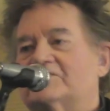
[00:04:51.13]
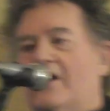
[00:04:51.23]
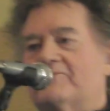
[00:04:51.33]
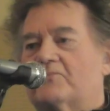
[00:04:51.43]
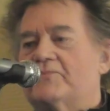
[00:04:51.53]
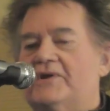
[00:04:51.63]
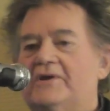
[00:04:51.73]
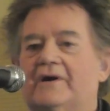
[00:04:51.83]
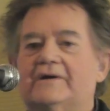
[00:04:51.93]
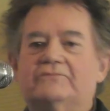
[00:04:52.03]
time for me.
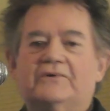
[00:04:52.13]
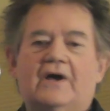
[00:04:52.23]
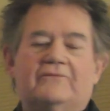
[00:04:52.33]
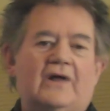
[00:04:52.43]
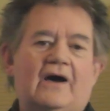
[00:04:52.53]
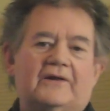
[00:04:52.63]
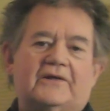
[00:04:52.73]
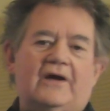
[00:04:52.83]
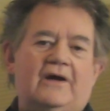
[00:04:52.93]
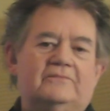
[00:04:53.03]
I, we haven't had a
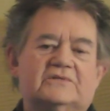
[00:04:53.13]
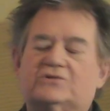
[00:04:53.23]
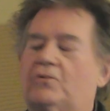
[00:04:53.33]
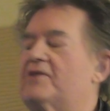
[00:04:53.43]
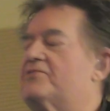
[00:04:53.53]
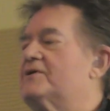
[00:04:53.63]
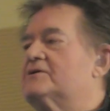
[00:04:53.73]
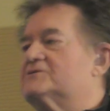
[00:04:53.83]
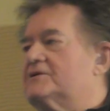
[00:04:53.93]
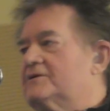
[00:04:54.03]
game, just the way
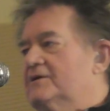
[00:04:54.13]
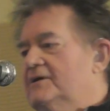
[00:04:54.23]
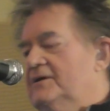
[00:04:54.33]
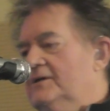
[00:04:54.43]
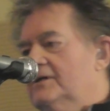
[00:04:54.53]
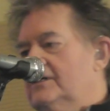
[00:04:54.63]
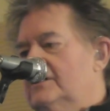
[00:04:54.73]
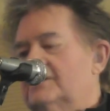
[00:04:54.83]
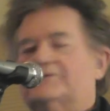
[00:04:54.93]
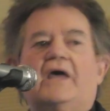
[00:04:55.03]
things that
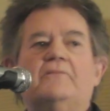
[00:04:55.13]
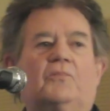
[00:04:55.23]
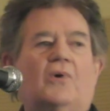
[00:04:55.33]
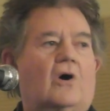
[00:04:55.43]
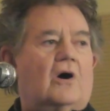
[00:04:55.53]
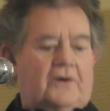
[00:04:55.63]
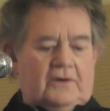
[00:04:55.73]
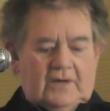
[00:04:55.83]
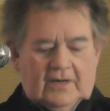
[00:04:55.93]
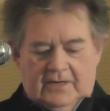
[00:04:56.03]
uh, came apart
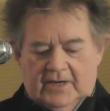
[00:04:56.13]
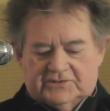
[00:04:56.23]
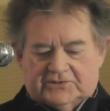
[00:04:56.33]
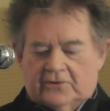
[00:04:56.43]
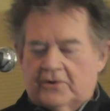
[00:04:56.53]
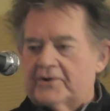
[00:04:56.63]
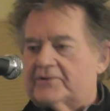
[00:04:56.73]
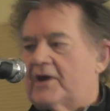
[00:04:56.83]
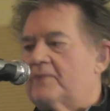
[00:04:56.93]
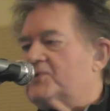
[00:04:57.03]
uh, at Stern and
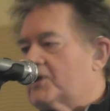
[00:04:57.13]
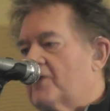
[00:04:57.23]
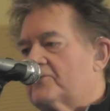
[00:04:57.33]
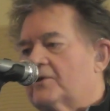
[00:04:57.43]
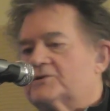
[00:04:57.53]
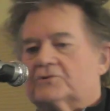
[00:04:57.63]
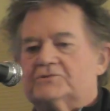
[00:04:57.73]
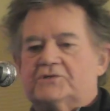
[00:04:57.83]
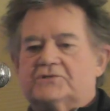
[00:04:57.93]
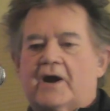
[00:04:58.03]
came together at
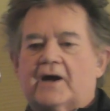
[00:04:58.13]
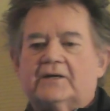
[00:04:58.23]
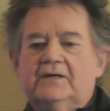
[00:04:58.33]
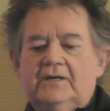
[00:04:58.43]
Jersey Jack.